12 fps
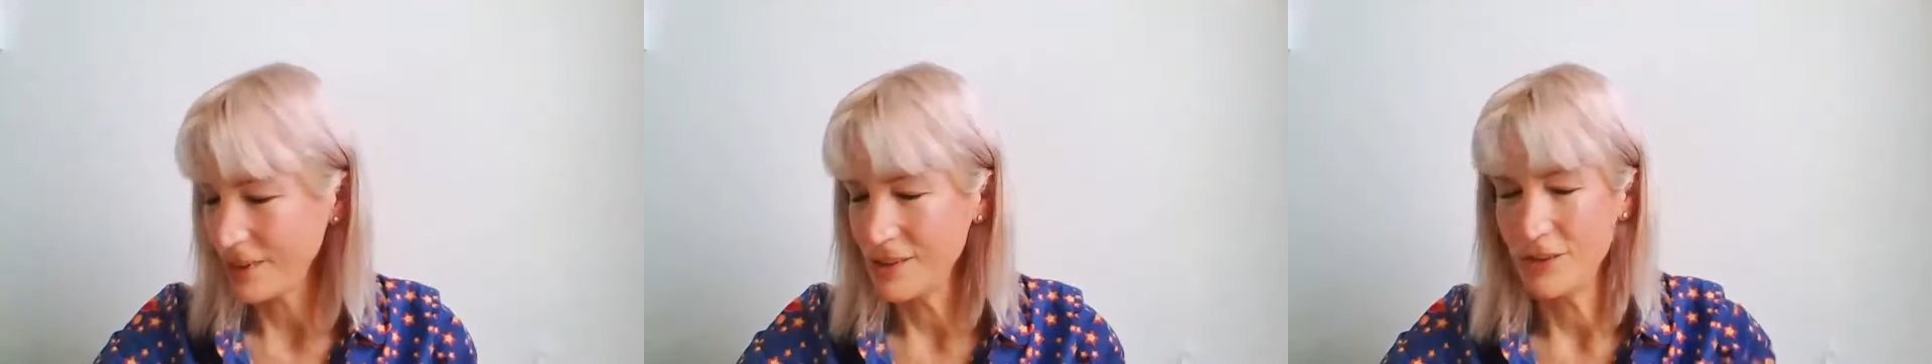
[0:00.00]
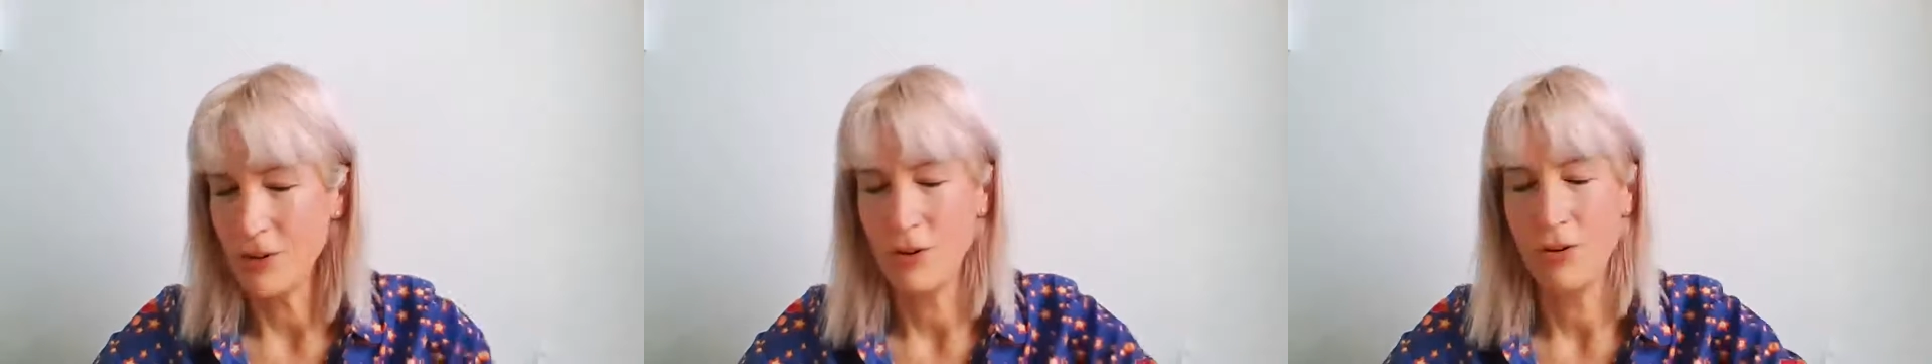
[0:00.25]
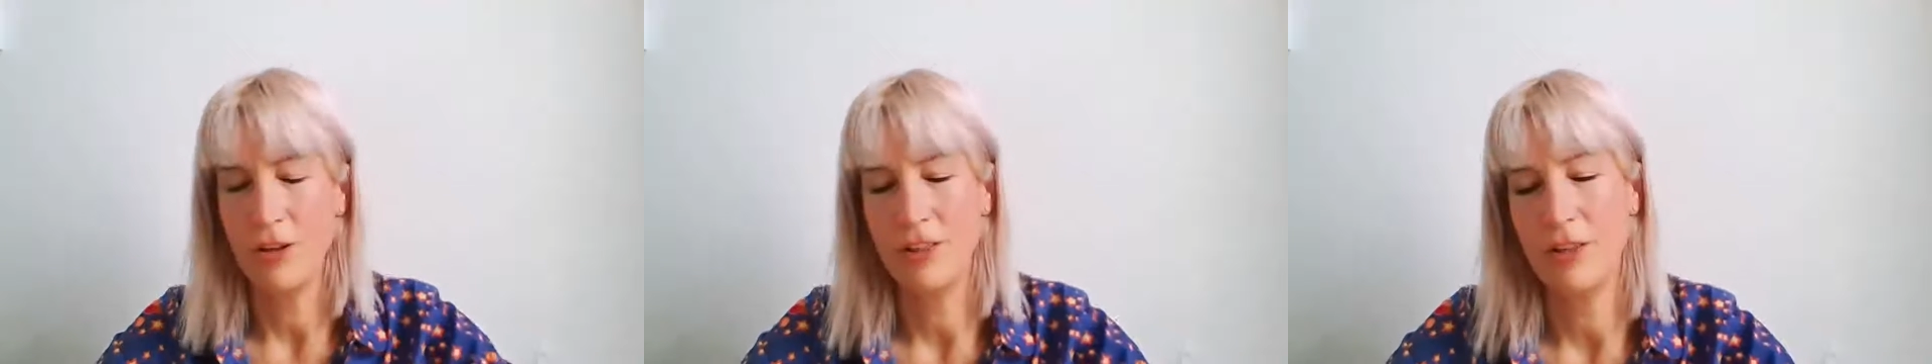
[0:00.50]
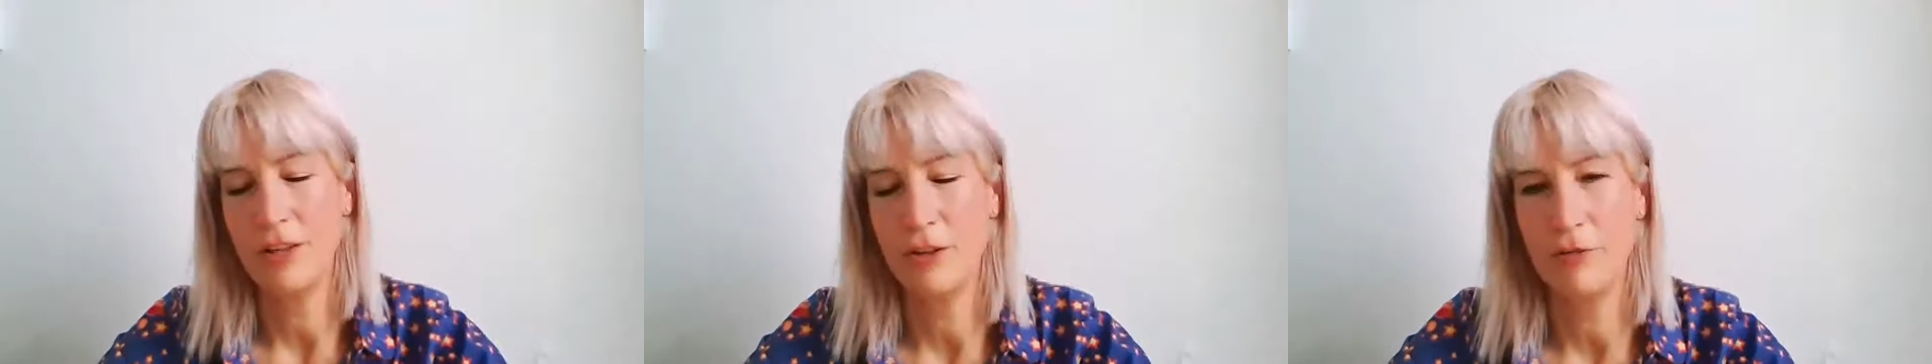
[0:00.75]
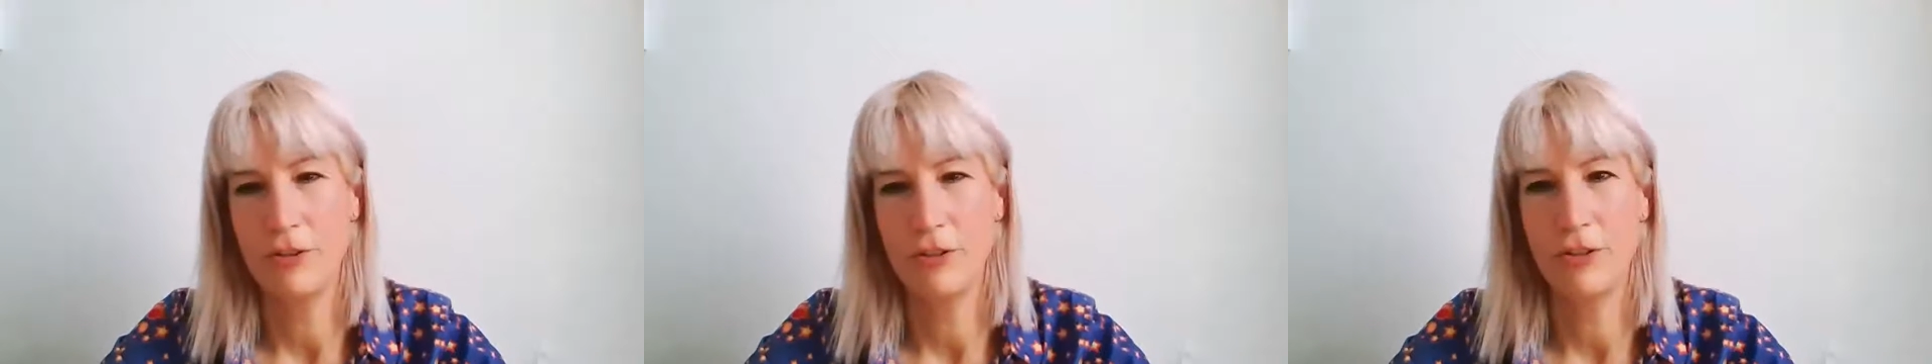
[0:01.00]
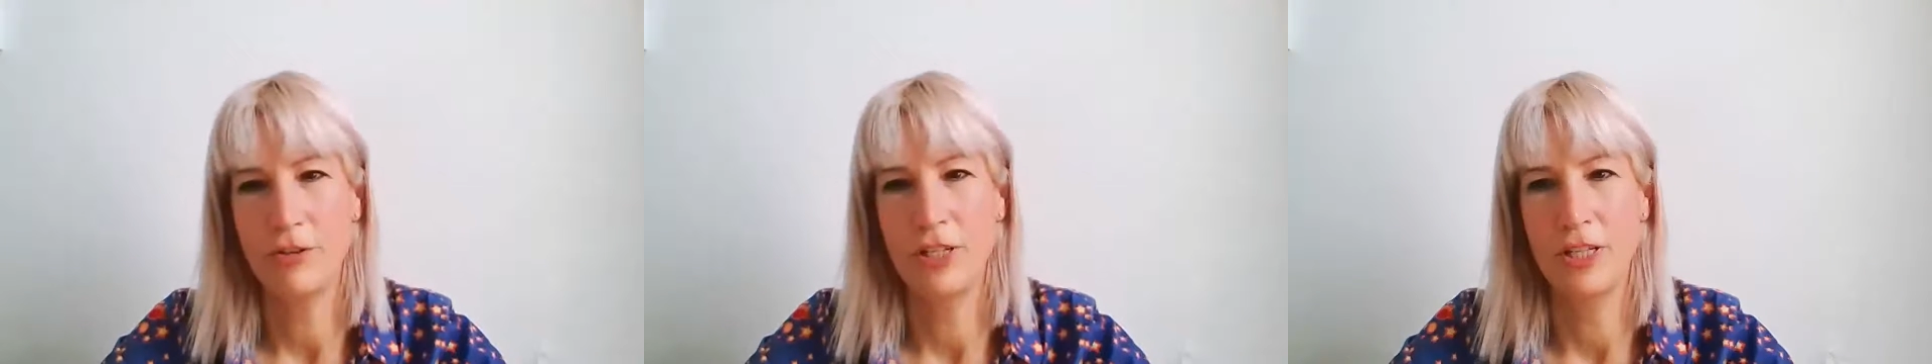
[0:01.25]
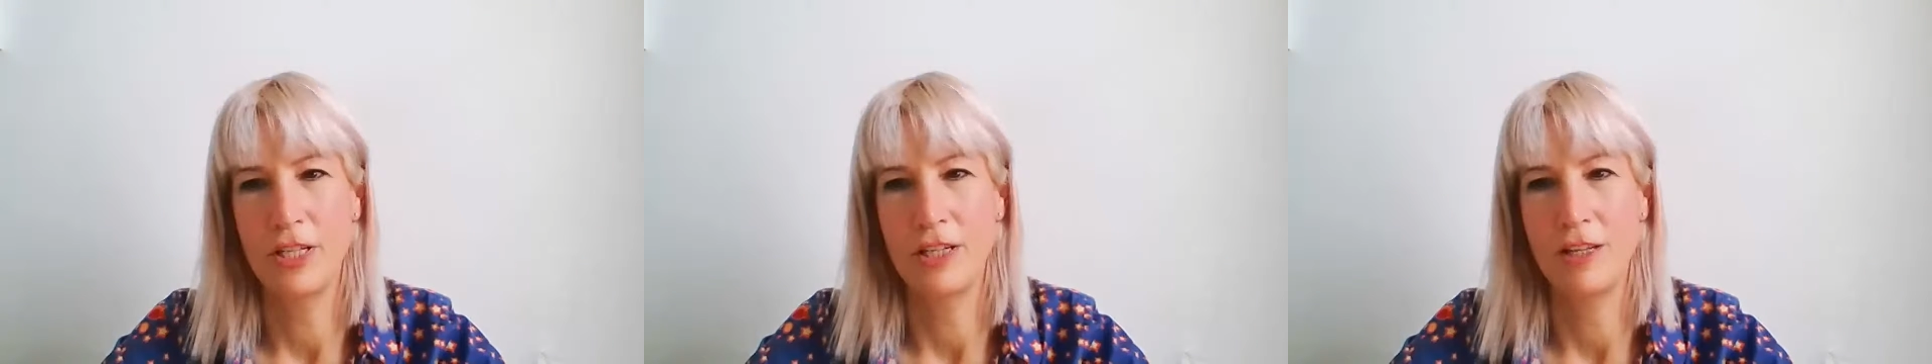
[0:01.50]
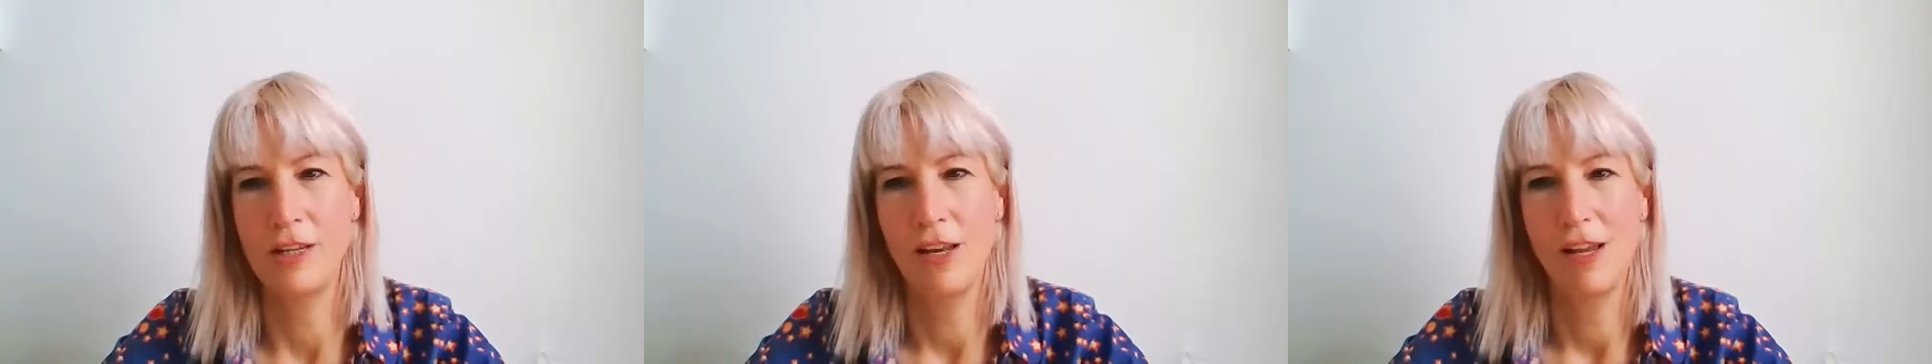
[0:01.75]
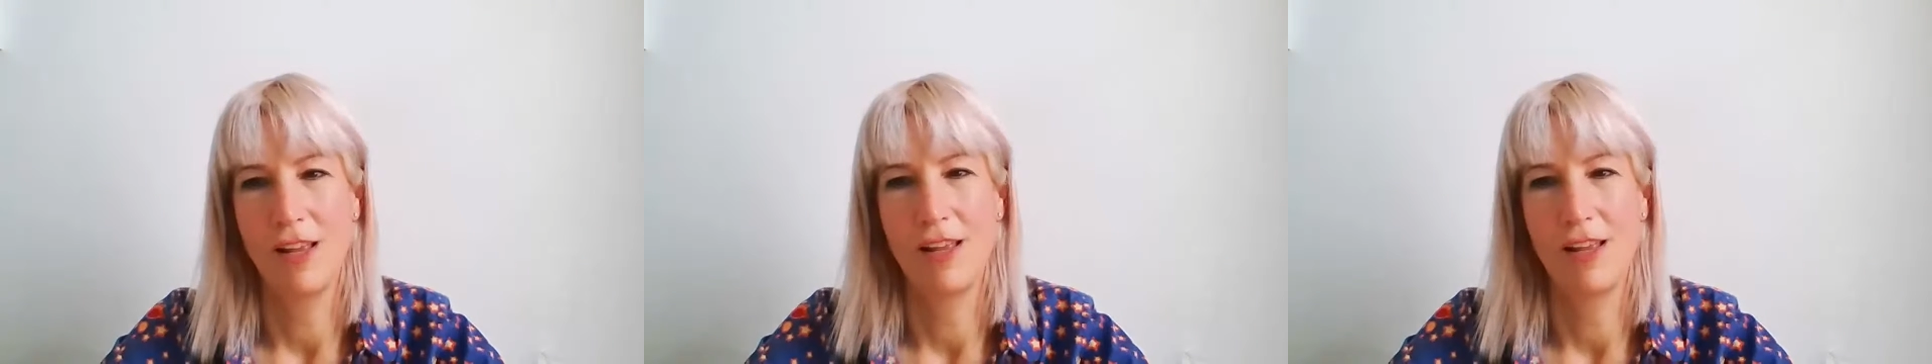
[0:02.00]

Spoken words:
So thank you for tuning in,